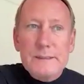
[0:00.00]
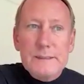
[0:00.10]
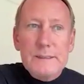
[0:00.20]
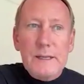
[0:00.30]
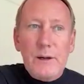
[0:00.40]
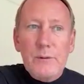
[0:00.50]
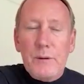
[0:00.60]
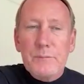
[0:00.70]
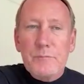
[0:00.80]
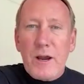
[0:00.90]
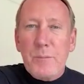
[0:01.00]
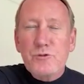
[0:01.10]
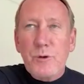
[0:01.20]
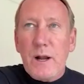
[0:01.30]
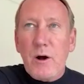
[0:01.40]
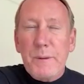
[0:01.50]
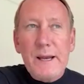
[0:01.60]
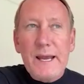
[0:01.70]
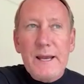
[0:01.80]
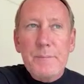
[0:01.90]
Real Madrid are a bit
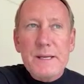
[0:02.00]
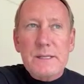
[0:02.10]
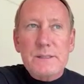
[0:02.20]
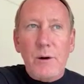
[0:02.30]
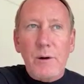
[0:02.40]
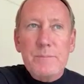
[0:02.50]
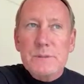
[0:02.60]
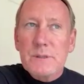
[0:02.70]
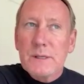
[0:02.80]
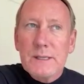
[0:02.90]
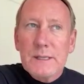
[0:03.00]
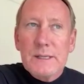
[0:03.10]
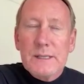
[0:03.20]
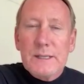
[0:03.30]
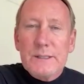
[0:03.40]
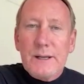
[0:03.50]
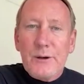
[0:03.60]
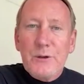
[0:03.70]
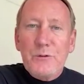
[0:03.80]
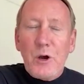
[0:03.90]
of hit and miss at times.
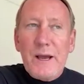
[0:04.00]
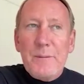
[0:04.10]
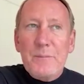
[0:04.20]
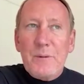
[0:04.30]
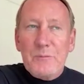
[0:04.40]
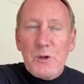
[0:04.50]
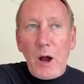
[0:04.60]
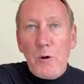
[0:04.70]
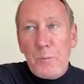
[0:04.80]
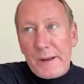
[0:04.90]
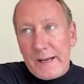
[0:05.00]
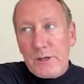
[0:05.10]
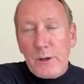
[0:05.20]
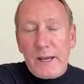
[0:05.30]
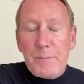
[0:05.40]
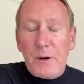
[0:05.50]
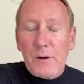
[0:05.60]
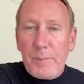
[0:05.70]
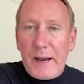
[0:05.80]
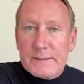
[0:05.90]
You've got you're hoping that you hit them on
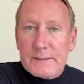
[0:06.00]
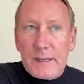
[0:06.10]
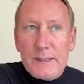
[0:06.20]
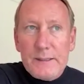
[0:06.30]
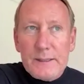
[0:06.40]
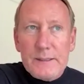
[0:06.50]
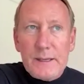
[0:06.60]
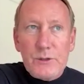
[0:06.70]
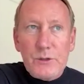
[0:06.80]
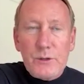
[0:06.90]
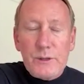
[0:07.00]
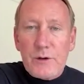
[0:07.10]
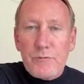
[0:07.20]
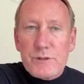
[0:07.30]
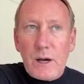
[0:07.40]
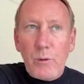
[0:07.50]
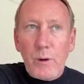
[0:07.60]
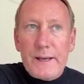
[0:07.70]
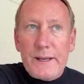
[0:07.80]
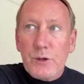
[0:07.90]
a bad day, and then you can get a result,
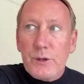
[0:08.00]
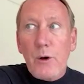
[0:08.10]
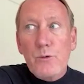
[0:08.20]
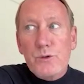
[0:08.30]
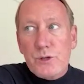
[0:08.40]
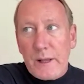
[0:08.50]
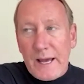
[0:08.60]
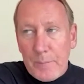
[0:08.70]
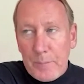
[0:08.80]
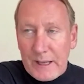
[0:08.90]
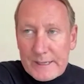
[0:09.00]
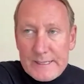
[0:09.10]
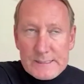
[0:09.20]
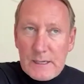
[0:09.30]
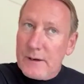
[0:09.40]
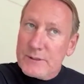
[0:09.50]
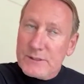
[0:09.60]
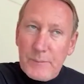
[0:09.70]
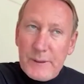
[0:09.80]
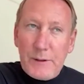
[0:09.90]
and then you go to their place. I know it's
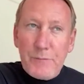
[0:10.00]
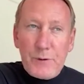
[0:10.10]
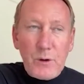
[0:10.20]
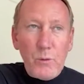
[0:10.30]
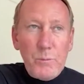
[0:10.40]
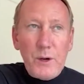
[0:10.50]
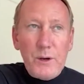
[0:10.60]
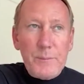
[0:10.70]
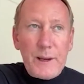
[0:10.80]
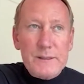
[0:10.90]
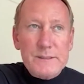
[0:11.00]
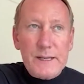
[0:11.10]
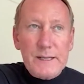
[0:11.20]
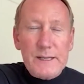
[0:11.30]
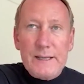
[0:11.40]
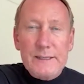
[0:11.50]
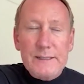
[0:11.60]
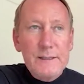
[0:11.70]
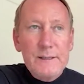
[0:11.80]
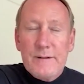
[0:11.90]
going to be difficult, Bernabeu, second leg.
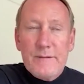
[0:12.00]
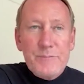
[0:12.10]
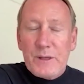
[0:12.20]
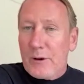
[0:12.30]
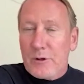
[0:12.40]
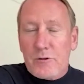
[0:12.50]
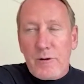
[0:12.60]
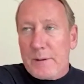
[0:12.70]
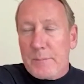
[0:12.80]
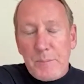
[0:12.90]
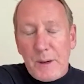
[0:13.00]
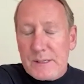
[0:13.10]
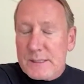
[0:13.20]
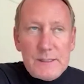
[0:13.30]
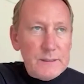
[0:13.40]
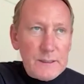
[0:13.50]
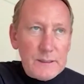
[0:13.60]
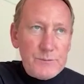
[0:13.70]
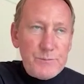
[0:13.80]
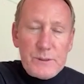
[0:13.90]
The crowd will be buzzing.
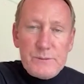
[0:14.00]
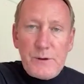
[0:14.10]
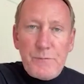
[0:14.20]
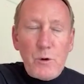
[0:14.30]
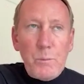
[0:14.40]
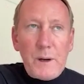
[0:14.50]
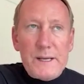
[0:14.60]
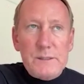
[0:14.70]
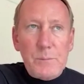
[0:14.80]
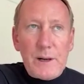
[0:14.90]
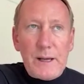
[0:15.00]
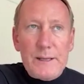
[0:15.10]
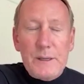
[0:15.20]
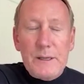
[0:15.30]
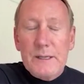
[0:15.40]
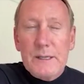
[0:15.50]
It's a difficult place to play, but